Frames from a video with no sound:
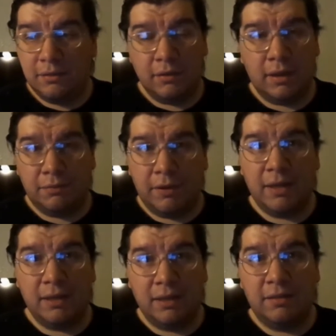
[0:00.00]
So I
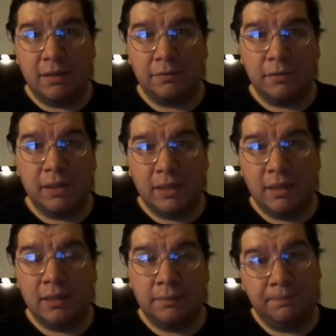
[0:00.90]
thought it,
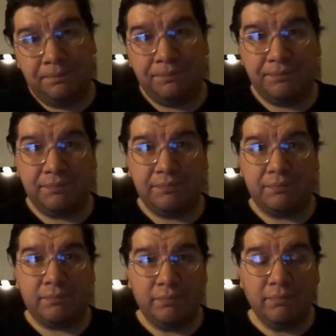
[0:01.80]
definitely um,
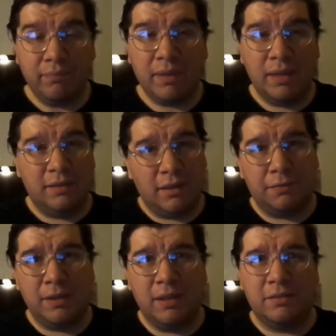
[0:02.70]
it
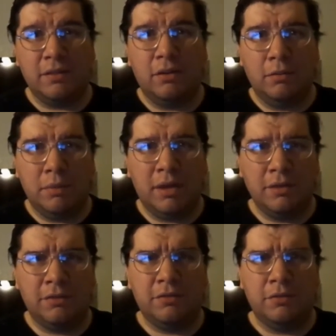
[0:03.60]
definitely is a
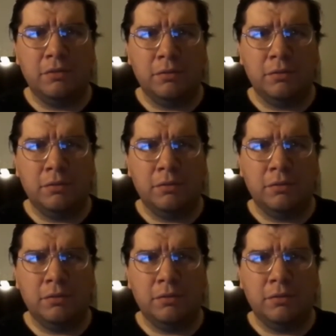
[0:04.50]
homage